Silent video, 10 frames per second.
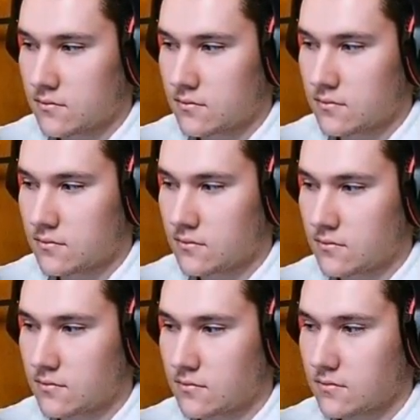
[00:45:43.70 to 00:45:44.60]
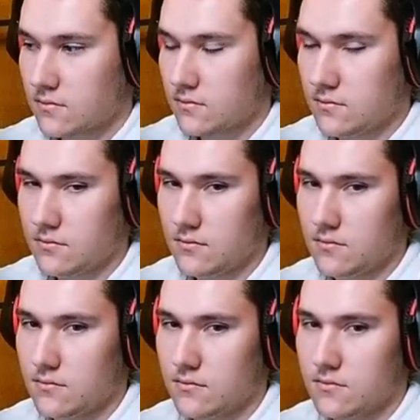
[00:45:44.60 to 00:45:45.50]

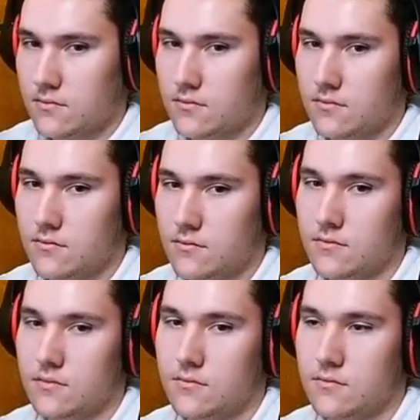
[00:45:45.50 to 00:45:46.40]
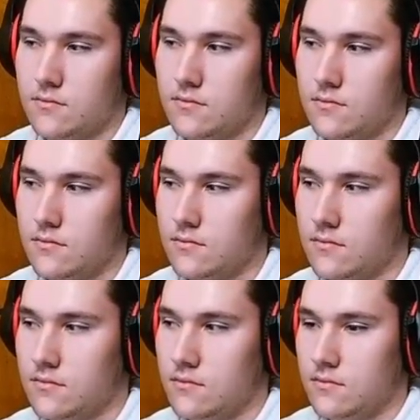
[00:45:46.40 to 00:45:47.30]

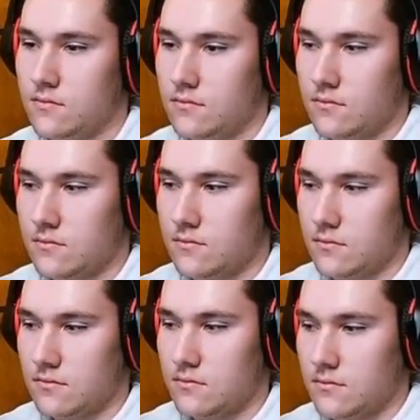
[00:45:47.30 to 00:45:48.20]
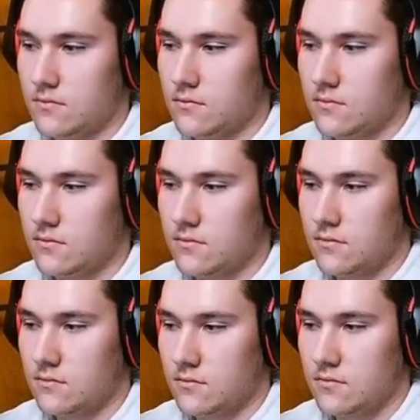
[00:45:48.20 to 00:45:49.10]

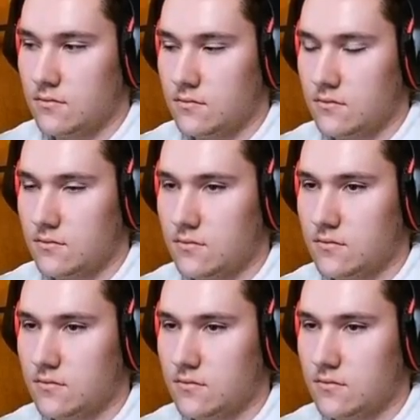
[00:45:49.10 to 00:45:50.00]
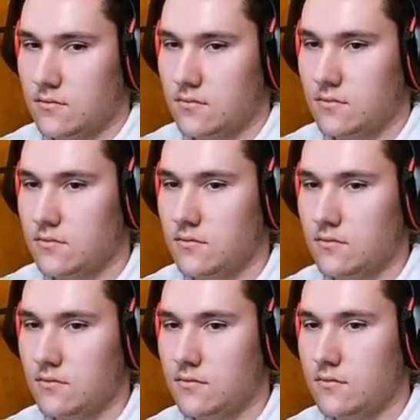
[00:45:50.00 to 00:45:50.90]

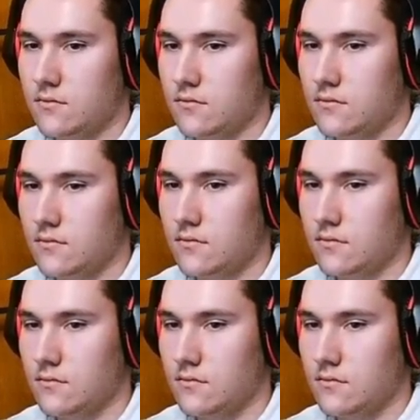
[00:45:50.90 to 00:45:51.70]
(silent)